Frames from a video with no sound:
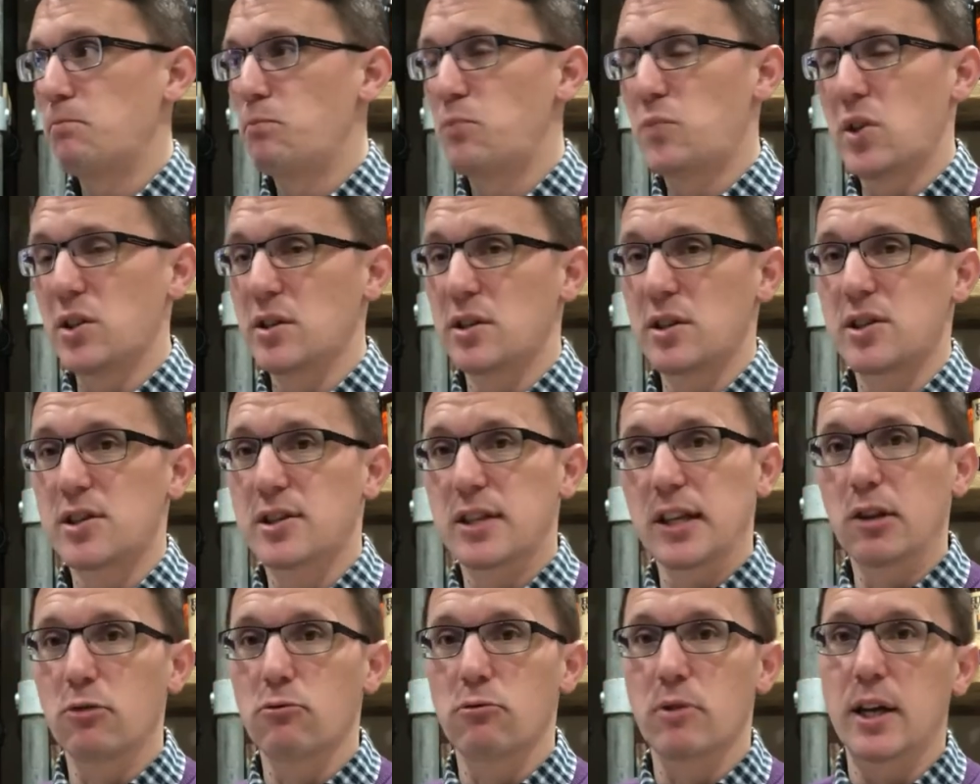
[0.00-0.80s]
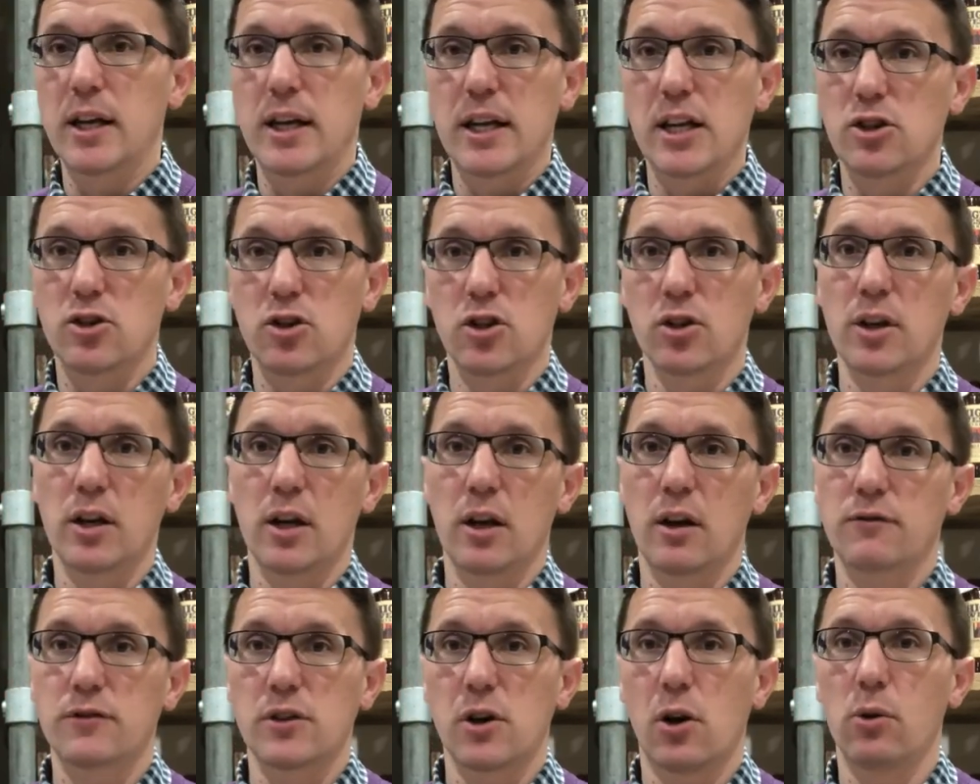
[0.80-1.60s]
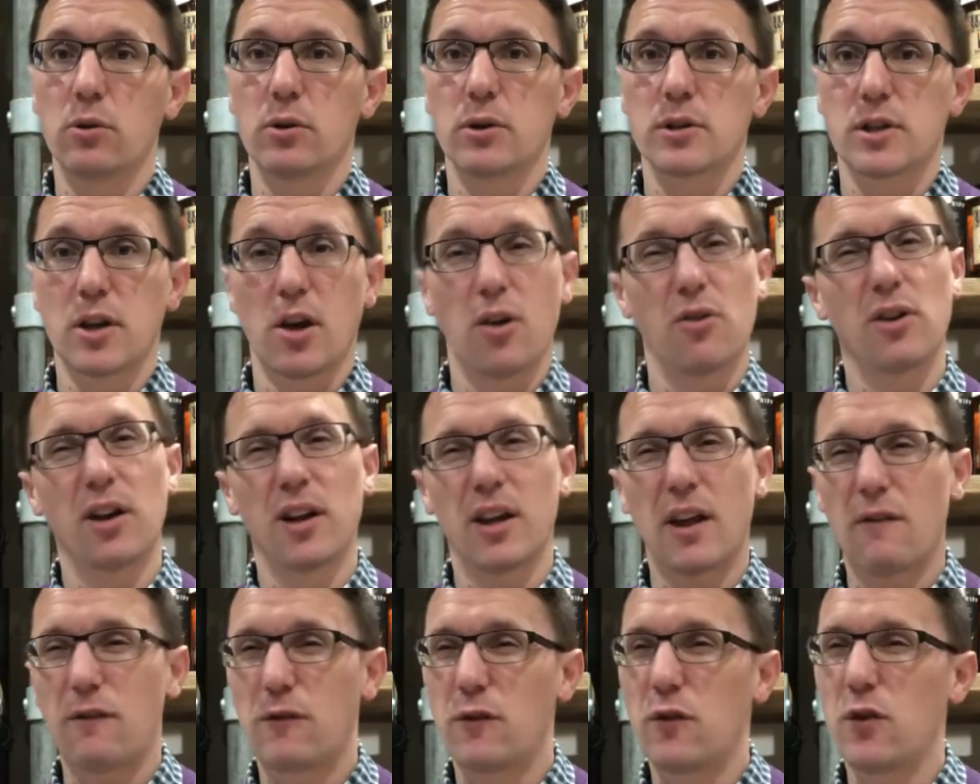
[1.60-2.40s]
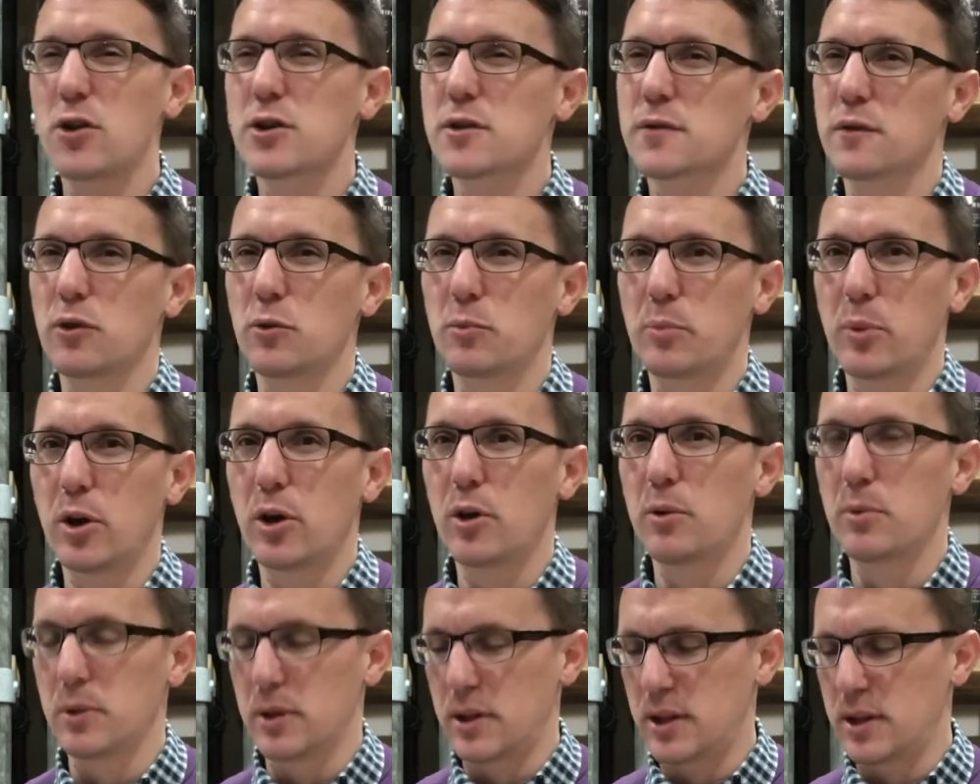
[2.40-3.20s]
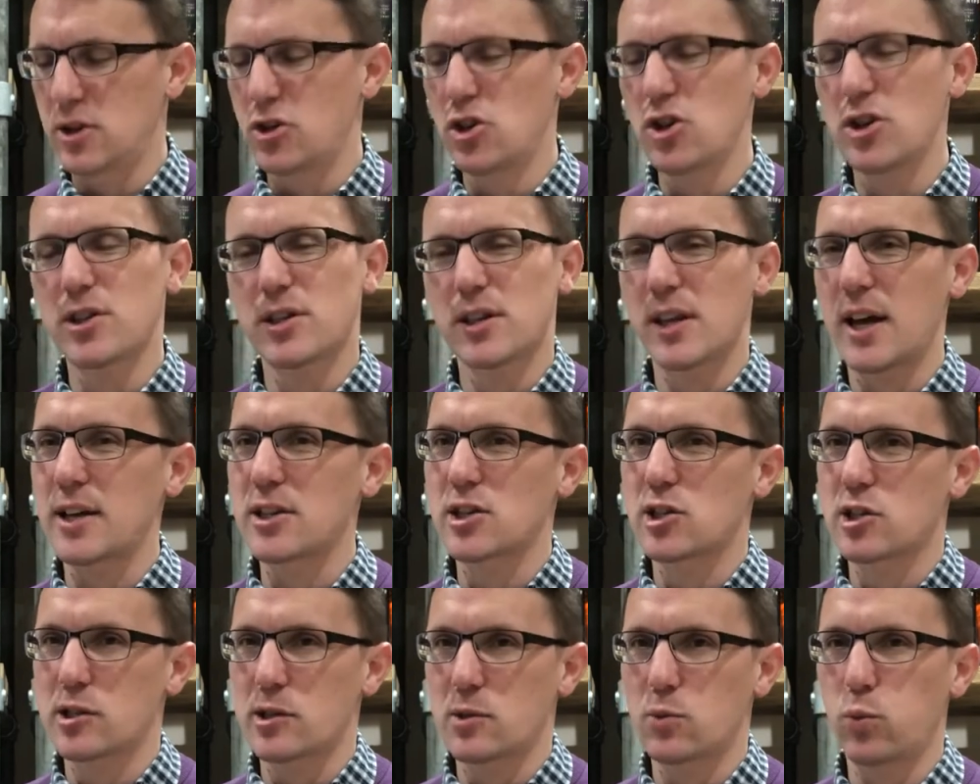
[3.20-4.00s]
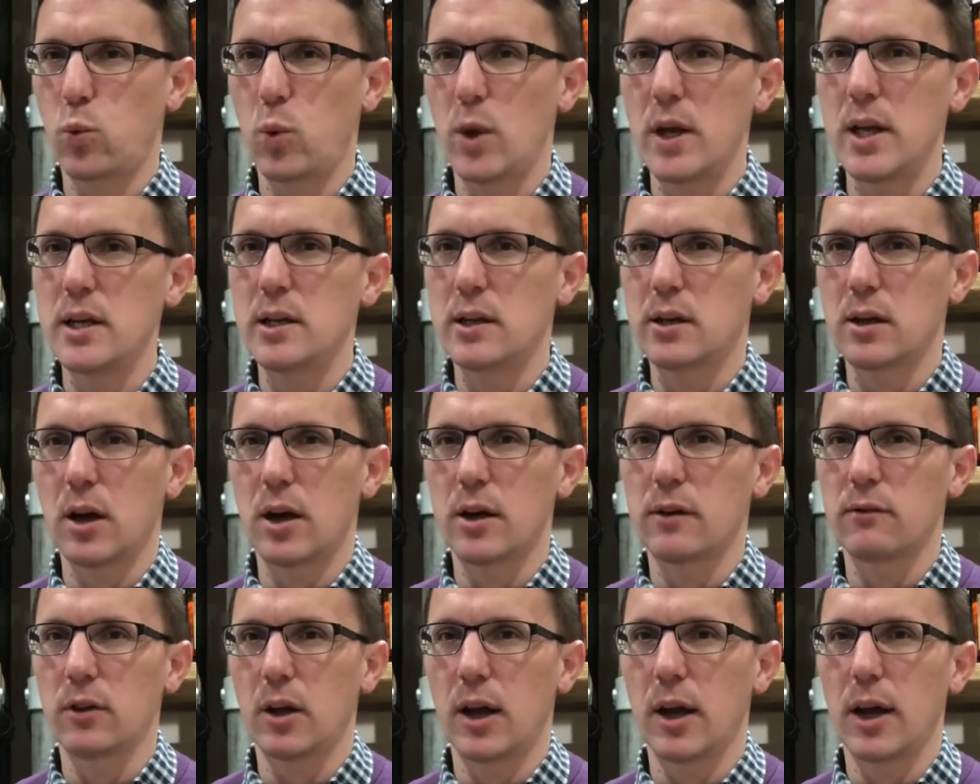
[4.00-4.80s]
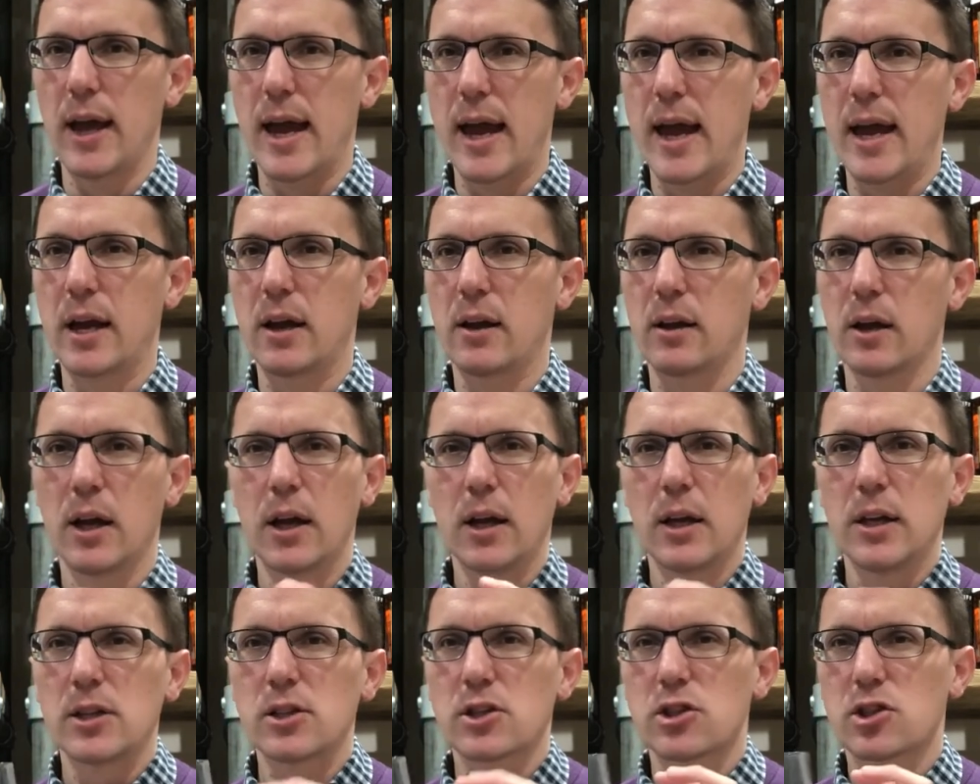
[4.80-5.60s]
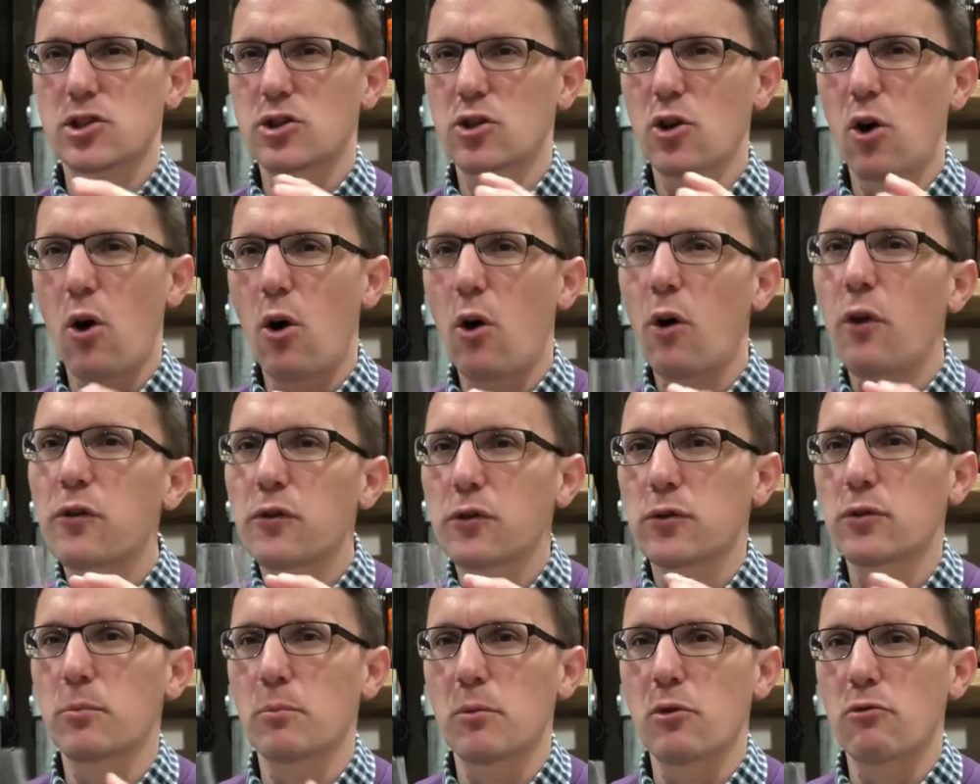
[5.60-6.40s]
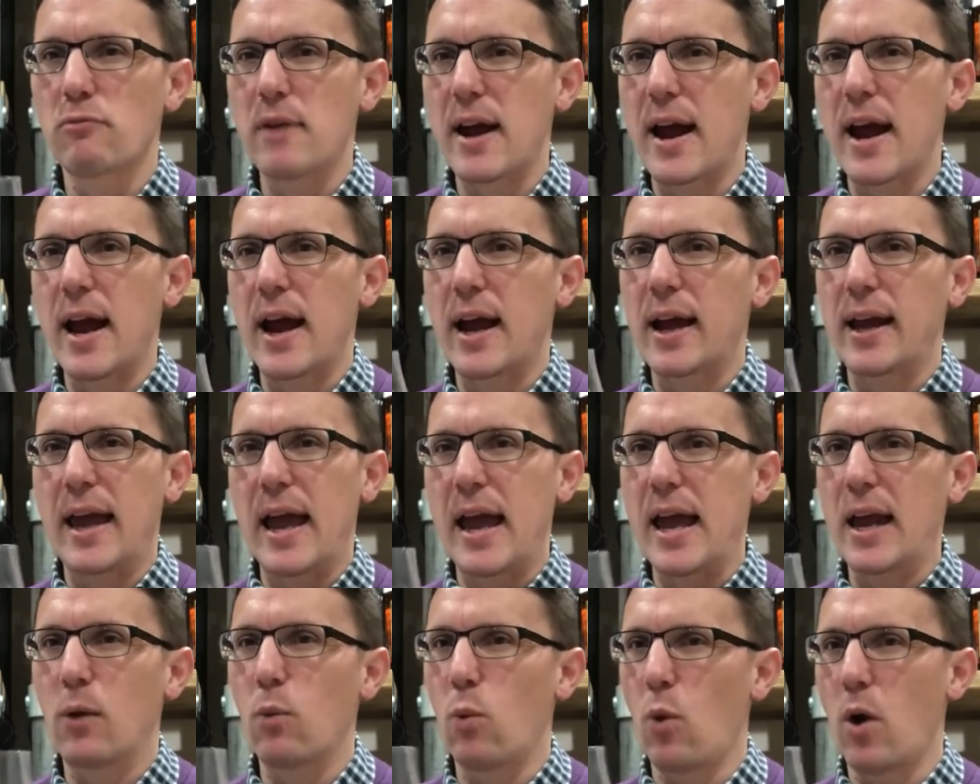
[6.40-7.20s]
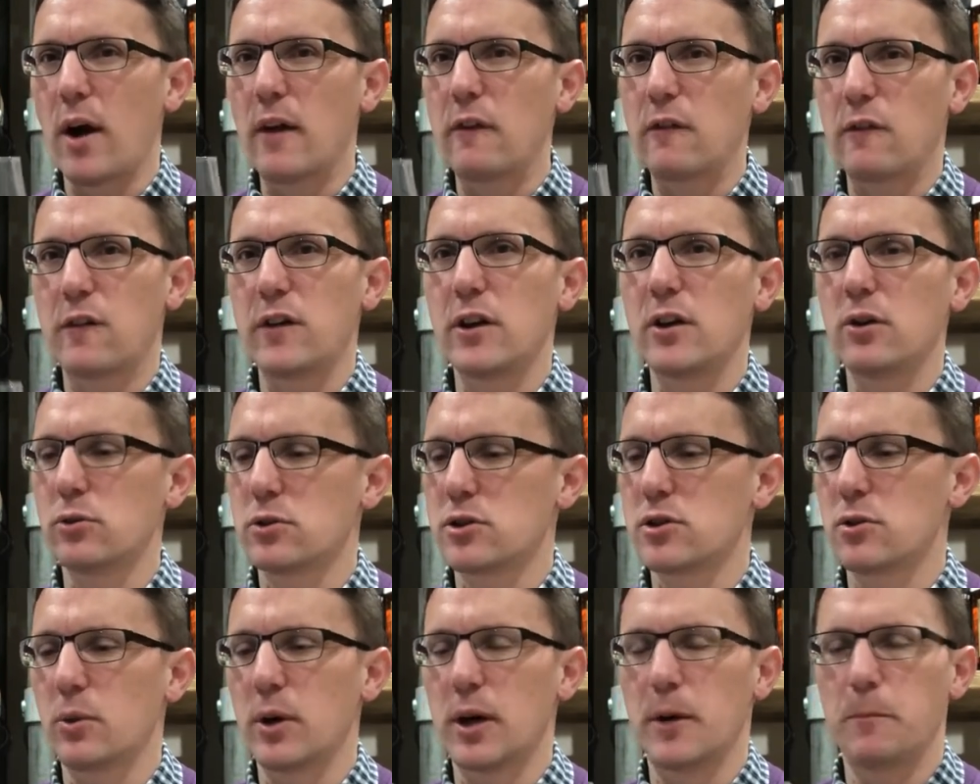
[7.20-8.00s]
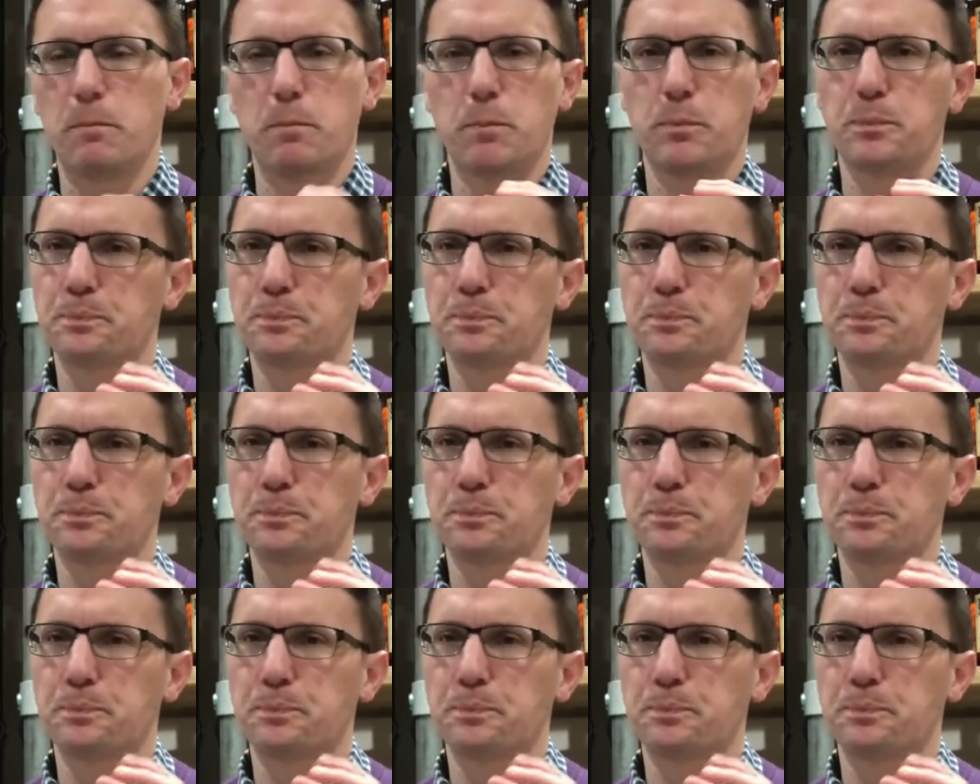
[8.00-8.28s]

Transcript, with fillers: the distillery is good enough to hold its own, and that first fill bourbon, just that sweet kind of like egg, soft meringue, egg white feel to it,